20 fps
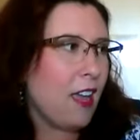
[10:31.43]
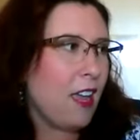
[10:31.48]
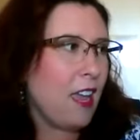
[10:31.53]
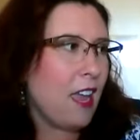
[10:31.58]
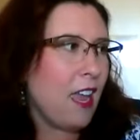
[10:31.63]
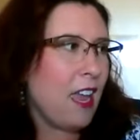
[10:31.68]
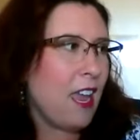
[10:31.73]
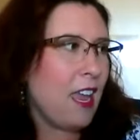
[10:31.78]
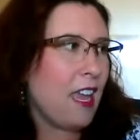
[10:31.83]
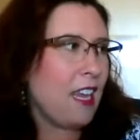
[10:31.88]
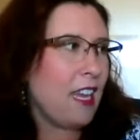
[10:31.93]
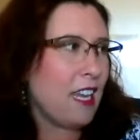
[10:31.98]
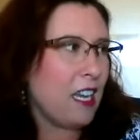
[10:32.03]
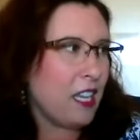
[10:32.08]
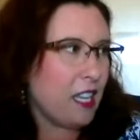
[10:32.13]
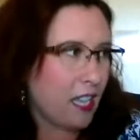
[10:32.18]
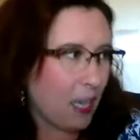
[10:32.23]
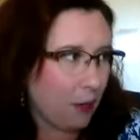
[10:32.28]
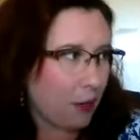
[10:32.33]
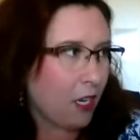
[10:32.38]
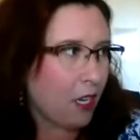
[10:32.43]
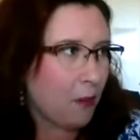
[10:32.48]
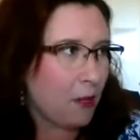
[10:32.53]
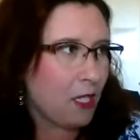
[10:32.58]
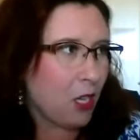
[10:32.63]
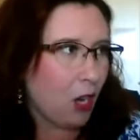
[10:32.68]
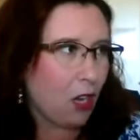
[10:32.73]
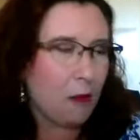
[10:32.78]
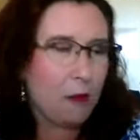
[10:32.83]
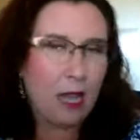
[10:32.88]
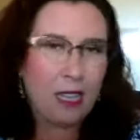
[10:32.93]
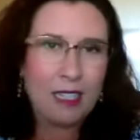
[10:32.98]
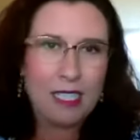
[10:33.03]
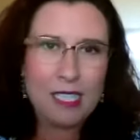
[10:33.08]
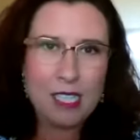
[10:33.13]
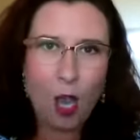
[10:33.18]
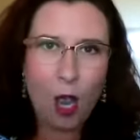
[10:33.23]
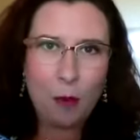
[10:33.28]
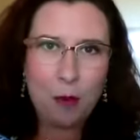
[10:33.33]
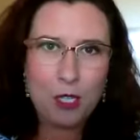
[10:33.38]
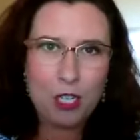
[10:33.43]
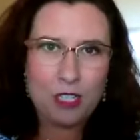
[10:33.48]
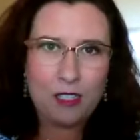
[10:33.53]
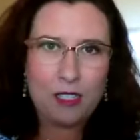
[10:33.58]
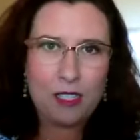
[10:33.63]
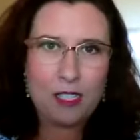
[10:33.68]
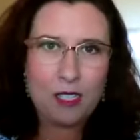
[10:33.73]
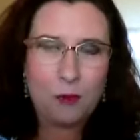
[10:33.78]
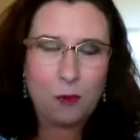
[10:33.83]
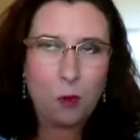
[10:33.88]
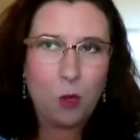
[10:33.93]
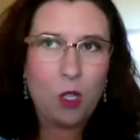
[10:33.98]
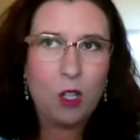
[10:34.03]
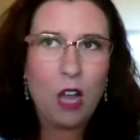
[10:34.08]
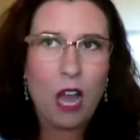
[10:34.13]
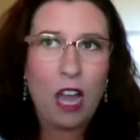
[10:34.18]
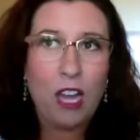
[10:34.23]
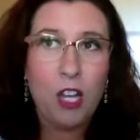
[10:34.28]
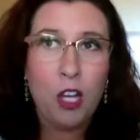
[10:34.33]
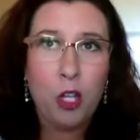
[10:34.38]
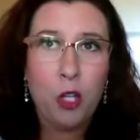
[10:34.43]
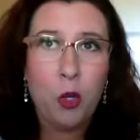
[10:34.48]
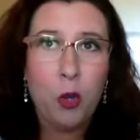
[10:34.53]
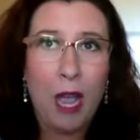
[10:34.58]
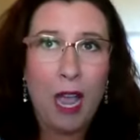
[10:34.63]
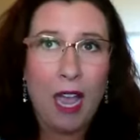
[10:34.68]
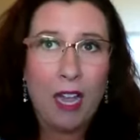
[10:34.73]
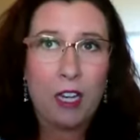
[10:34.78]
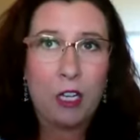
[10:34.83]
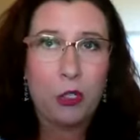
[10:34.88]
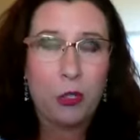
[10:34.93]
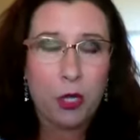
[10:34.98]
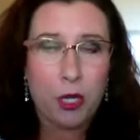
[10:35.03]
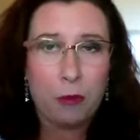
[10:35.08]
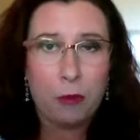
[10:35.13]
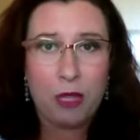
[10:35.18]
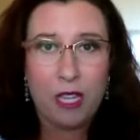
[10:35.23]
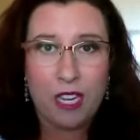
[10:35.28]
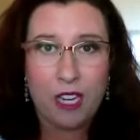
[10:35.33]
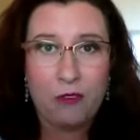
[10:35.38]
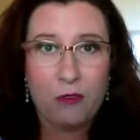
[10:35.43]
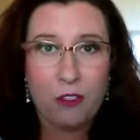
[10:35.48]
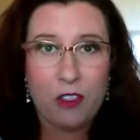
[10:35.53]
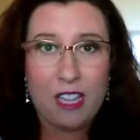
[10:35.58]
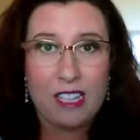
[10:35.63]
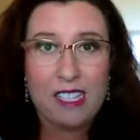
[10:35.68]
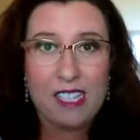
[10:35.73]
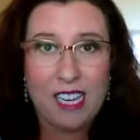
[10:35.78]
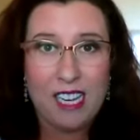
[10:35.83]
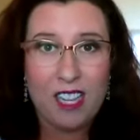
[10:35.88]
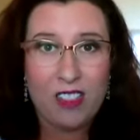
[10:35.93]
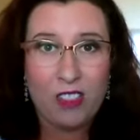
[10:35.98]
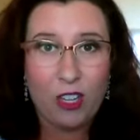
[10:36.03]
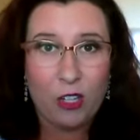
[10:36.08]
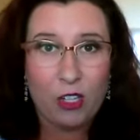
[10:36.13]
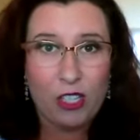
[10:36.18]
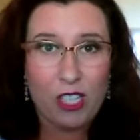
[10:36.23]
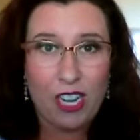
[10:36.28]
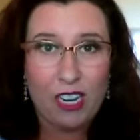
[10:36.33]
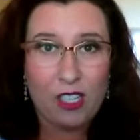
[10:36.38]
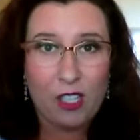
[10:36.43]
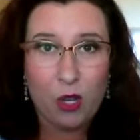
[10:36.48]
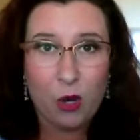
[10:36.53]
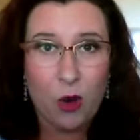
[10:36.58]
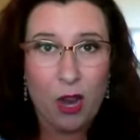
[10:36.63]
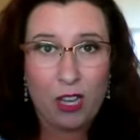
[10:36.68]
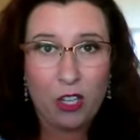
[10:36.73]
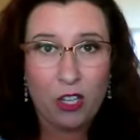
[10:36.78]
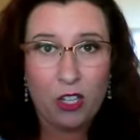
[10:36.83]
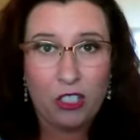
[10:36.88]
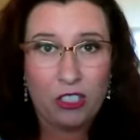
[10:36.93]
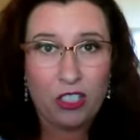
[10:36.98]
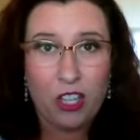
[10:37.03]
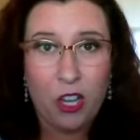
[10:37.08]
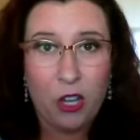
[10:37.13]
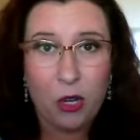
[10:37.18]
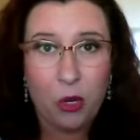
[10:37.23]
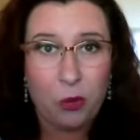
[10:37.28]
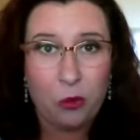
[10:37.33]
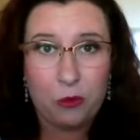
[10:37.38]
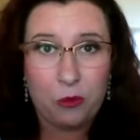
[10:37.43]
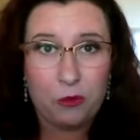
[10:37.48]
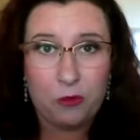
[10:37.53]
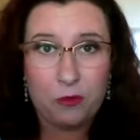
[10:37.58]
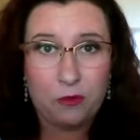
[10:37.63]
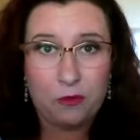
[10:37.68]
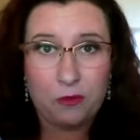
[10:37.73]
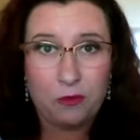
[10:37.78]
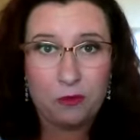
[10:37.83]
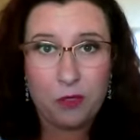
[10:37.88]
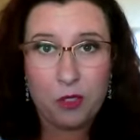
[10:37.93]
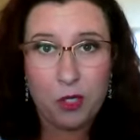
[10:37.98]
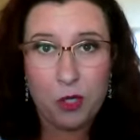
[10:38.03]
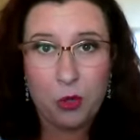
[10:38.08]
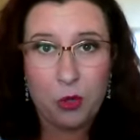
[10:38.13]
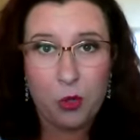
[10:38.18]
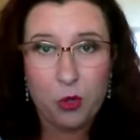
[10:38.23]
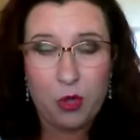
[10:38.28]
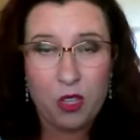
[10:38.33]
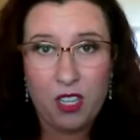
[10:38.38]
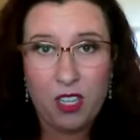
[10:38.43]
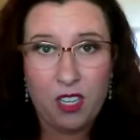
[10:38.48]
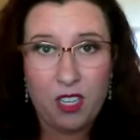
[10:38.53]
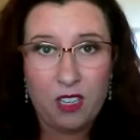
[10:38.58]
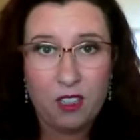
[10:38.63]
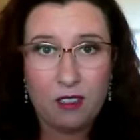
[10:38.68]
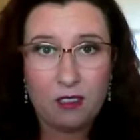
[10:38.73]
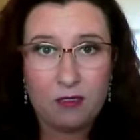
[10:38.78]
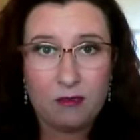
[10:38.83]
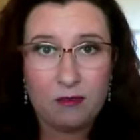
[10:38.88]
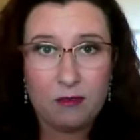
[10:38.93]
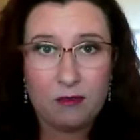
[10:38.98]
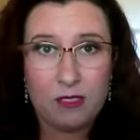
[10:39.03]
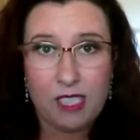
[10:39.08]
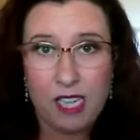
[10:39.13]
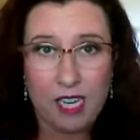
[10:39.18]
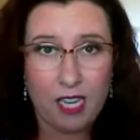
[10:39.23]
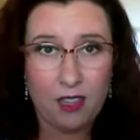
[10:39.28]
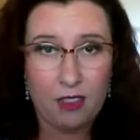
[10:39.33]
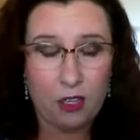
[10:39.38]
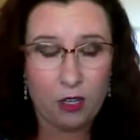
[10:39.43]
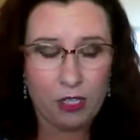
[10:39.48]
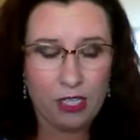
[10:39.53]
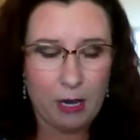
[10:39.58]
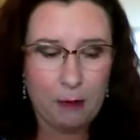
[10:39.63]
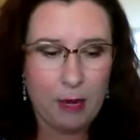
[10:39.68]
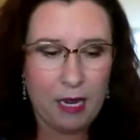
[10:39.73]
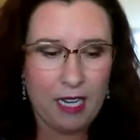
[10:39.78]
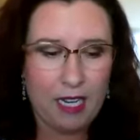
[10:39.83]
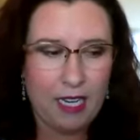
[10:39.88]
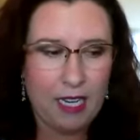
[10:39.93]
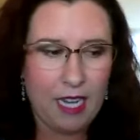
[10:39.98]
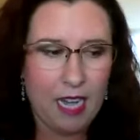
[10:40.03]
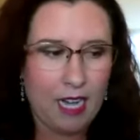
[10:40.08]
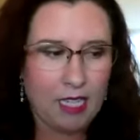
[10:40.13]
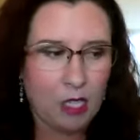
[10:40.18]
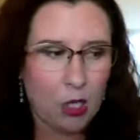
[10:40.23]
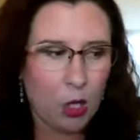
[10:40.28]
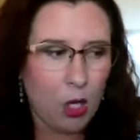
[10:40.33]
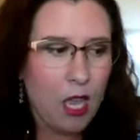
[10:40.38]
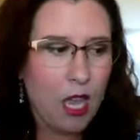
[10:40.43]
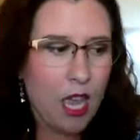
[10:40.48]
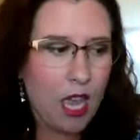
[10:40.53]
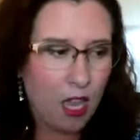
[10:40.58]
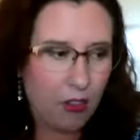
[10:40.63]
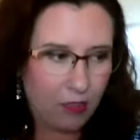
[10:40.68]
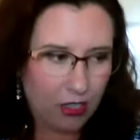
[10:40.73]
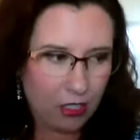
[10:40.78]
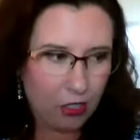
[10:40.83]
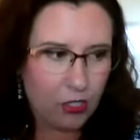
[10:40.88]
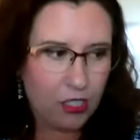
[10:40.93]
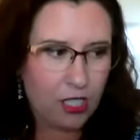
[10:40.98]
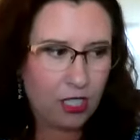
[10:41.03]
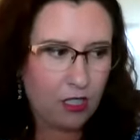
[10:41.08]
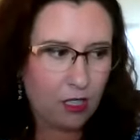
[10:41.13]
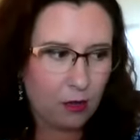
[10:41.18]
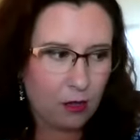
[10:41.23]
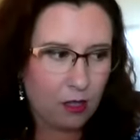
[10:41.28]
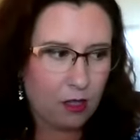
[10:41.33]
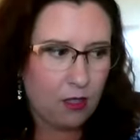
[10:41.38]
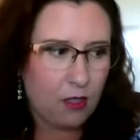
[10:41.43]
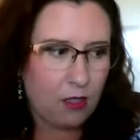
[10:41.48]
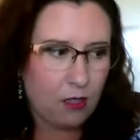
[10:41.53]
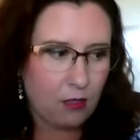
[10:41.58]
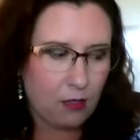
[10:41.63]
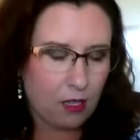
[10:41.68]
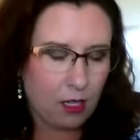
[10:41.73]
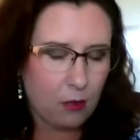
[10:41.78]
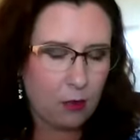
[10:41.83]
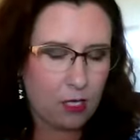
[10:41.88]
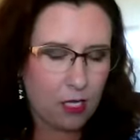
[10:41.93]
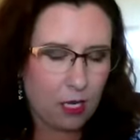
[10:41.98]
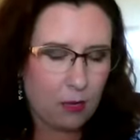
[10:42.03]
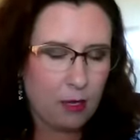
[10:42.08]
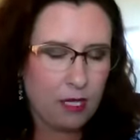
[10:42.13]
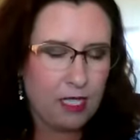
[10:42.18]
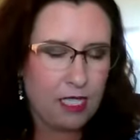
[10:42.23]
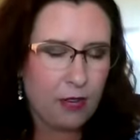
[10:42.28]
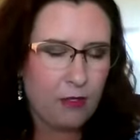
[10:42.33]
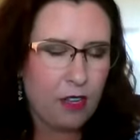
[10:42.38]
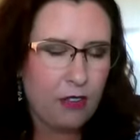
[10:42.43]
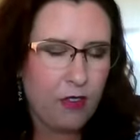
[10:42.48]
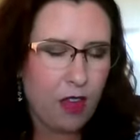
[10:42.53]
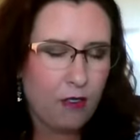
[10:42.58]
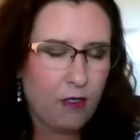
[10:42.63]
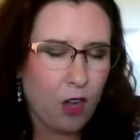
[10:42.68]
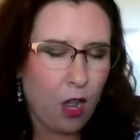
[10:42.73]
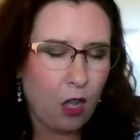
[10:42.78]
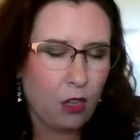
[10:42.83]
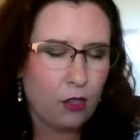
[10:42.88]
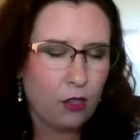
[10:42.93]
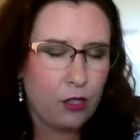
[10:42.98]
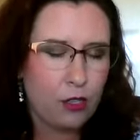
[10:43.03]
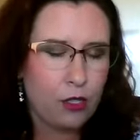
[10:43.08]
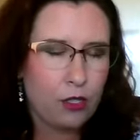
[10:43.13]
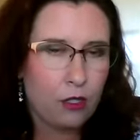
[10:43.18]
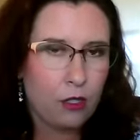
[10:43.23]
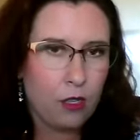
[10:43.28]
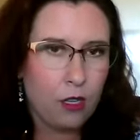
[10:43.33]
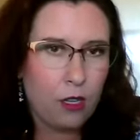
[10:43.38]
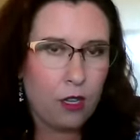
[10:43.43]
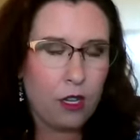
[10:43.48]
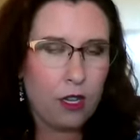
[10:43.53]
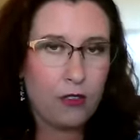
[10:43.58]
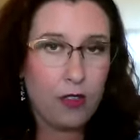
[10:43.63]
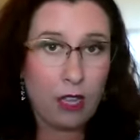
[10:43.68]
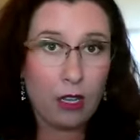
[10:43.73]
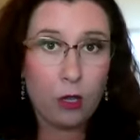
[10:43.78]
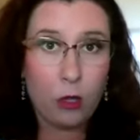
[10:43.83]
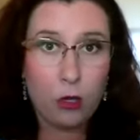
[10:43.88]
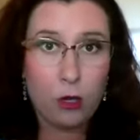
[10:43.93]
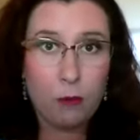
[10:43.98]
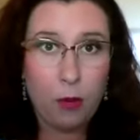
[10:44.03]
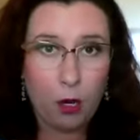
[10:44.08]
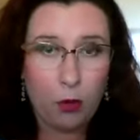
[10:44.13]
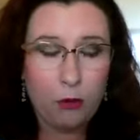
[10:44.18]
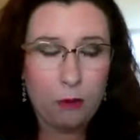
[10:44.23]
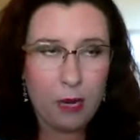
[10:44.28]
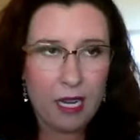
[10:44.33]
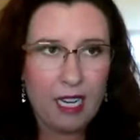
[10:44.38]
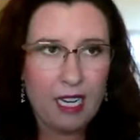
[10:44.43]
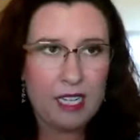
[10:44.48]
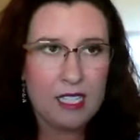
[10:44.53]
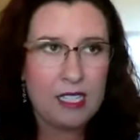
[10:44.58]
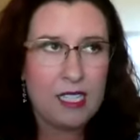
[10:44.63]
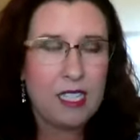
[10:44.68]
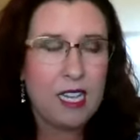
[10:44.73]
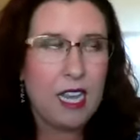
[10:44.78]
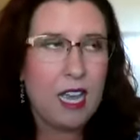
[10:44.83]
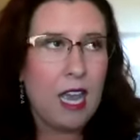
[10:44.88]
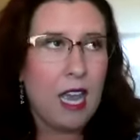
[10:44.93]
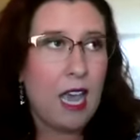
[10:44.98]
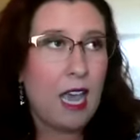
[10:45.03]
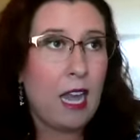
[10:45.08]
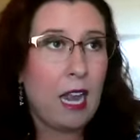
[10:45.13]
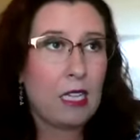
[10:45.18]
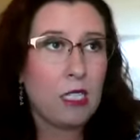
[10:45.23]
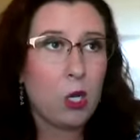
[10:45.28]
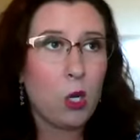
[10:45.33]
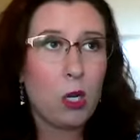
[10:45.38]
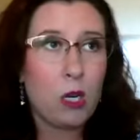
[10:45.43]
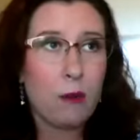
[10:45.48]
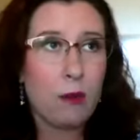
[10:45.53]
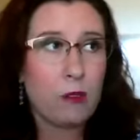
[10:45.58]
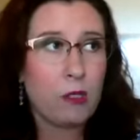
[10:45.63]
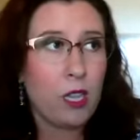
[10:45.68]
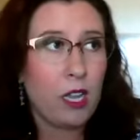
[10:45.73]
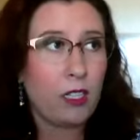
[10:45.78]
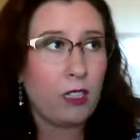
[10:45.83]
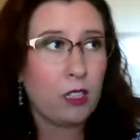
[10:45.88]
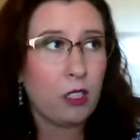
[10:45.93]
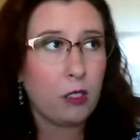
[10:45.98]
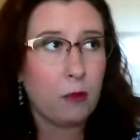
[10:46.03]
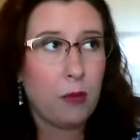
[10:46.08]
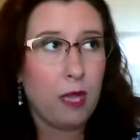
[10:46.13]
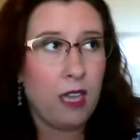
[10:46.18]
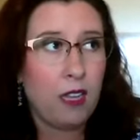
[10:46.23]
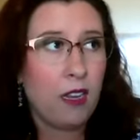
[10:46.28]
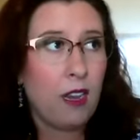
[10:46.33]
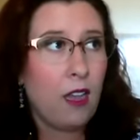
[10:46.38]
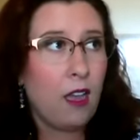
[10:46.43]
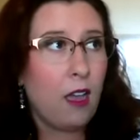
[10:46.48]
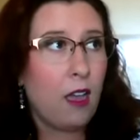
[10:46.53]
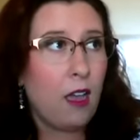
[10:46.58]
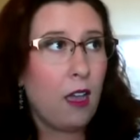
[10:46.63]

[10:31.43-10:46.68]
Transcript: And they were going to be talking about lease options. Well, I knew I had a trip planned for that second Thursday, so I couldn't go to the second Thursday meeting. And I told, and Victor said the the it was going to be seventy five dollars, and that included both meetings. And I told him I was like, look, man.